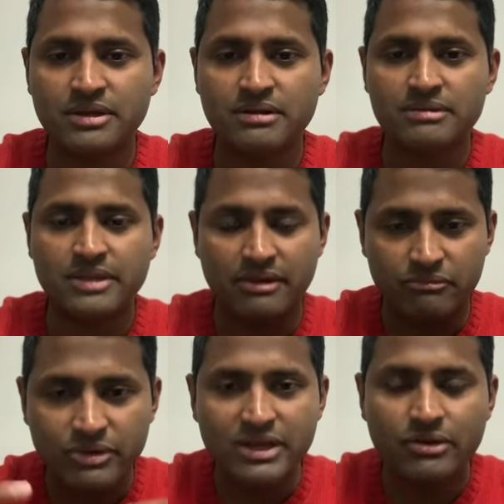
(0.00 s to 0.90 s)
that
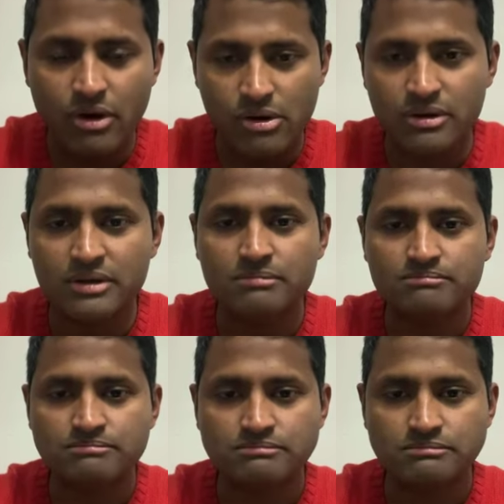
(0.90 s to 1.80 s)
we know
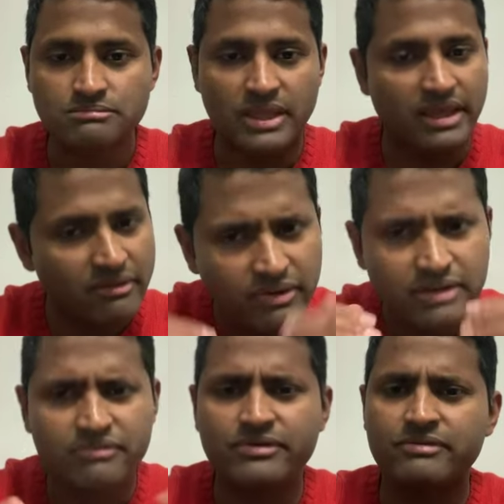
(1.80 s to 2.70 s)
even if
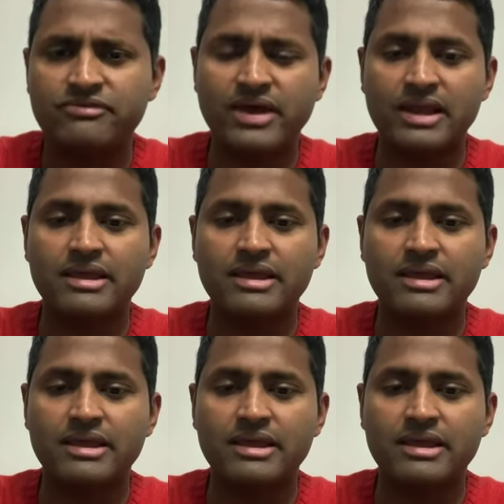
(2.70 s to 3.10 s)
we fail,